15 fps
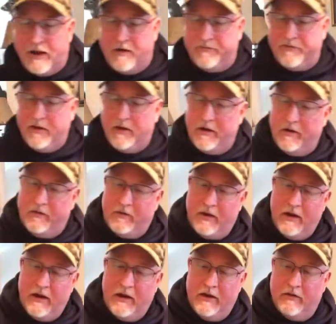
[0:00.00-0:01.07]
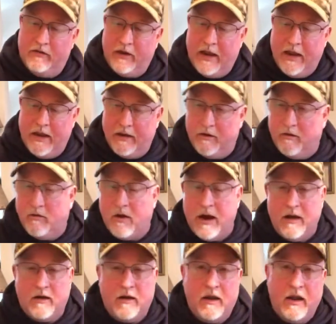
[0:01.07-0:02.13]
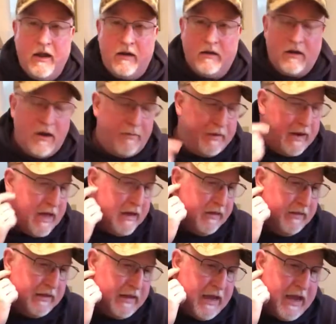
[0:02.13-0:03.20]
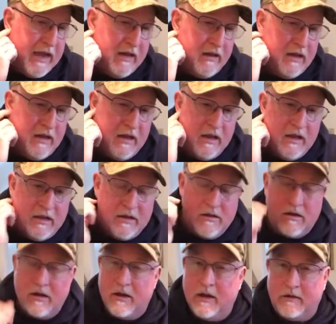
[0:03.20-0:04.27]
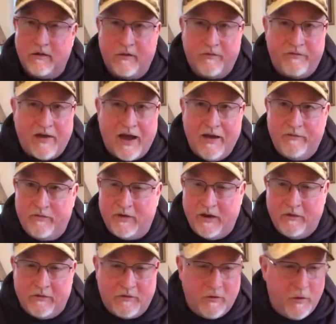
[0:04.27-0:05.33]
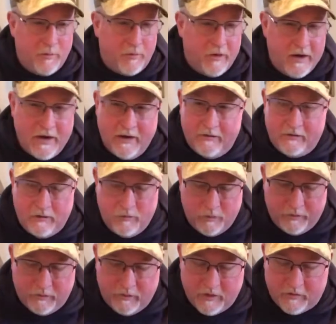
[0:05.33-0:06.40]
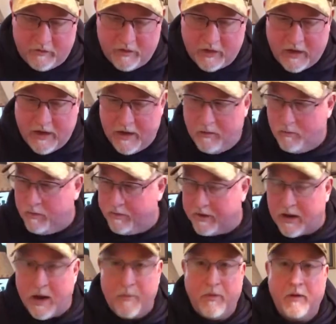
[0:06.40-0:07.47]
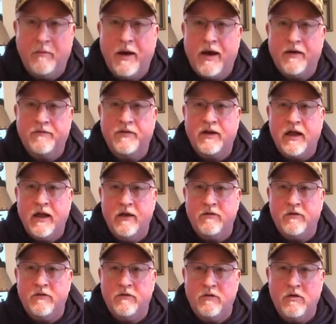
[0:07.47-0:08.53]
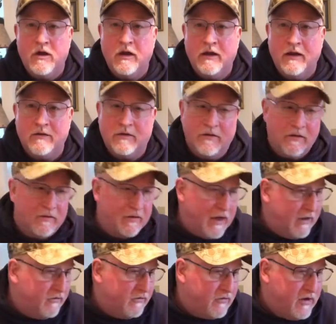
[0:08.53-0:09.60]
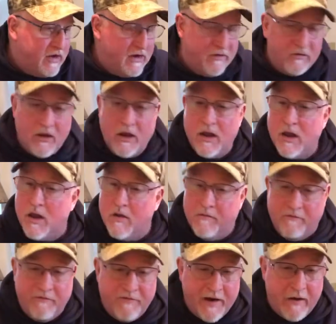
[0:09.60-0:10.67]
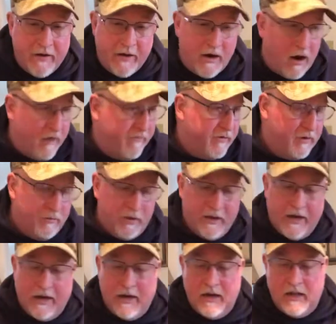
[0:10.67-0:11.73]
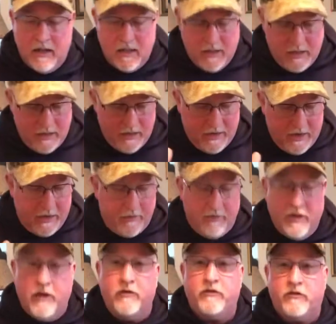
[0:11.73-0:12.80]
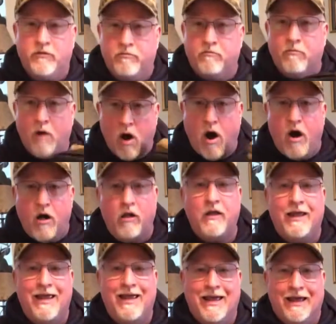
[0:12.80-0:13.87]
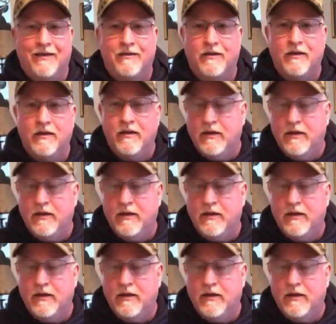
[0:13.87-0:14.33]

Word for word: Outfitters. It is a great kit coming out of the gate. You can get to the 5Cs super easy with just the kit. With a couple of modifications, you can get to the 10Cs very comfortably in this small kit.